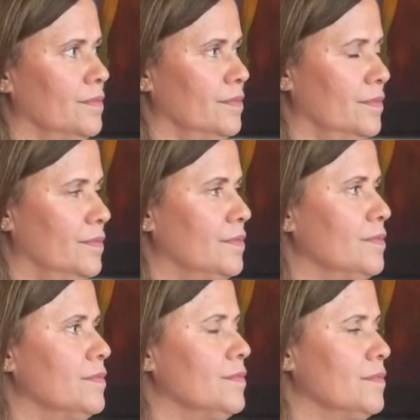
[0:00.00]

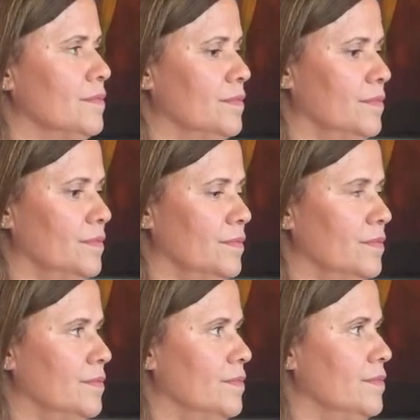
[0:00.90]

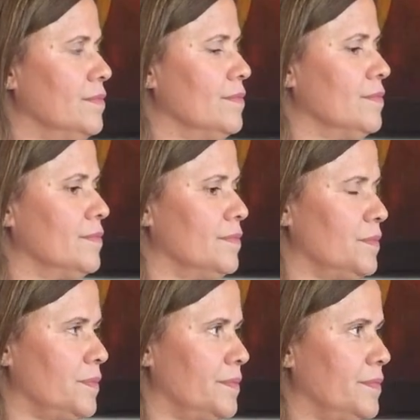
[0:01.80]

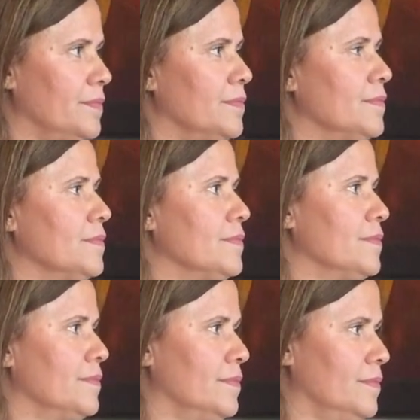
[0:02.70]

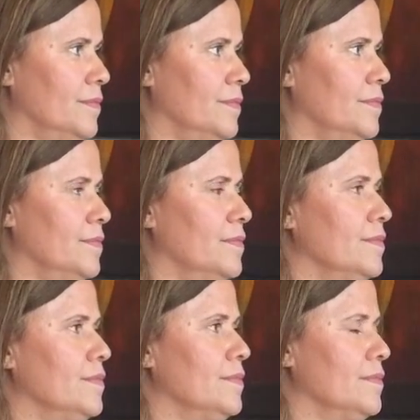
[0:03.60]

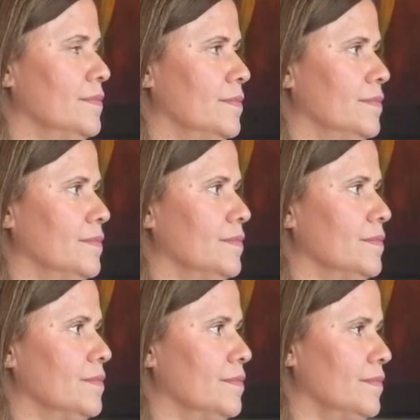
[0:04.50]

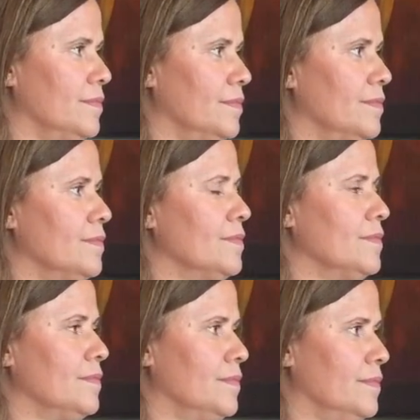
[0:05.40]

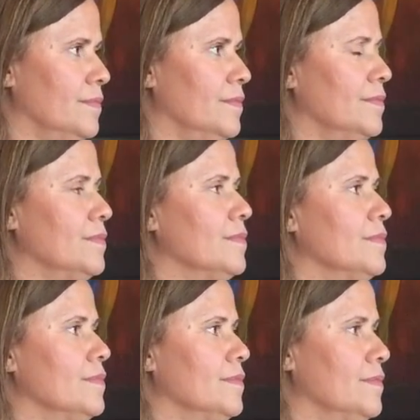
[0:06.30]
(silent)